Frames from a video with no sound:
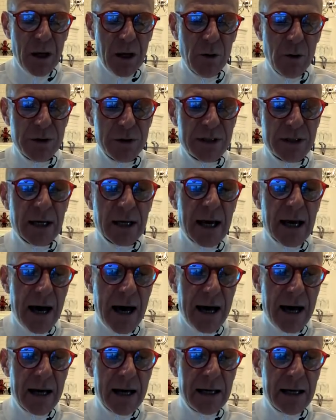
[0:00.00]
who is the
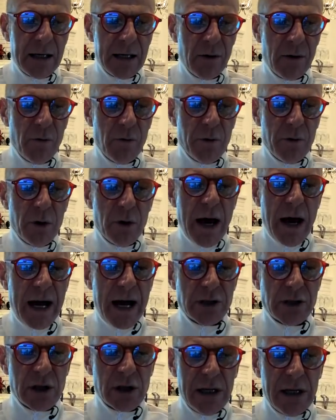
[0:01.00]
guy who will
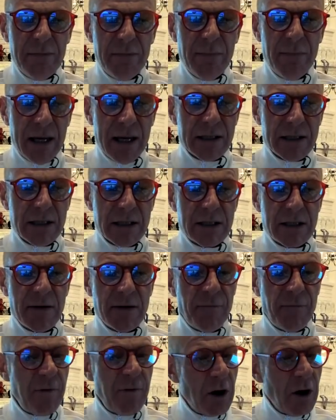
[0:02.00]
actually mix the
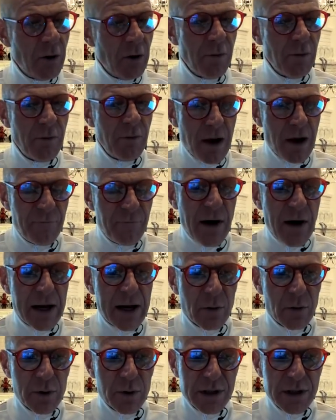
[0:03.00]
film
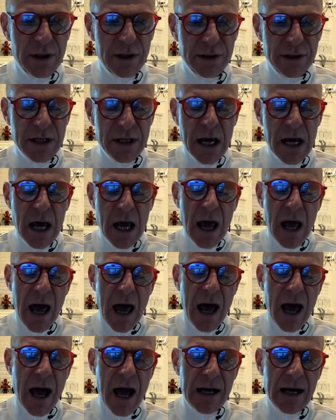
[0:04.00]
final result,
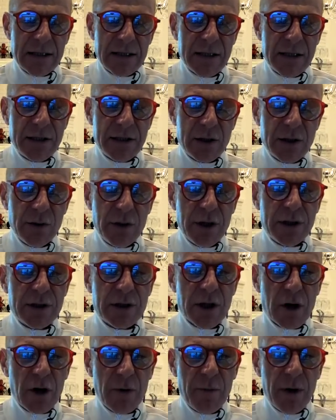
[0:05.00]
and to
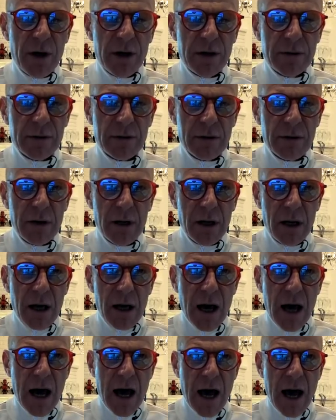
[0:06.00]
determine
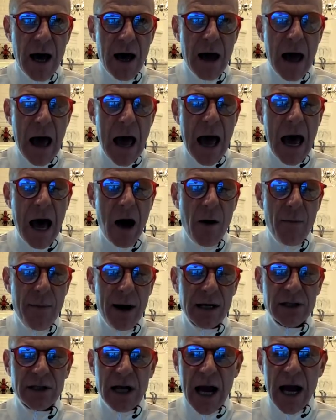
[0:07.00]
how
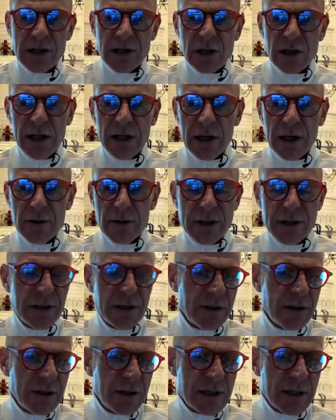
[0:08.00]
much actually goes
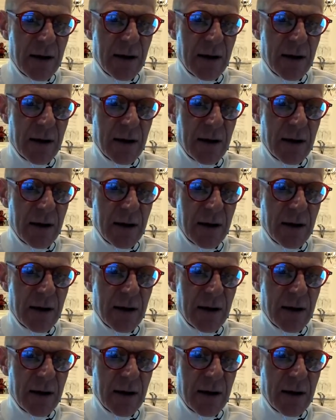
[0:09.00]
into the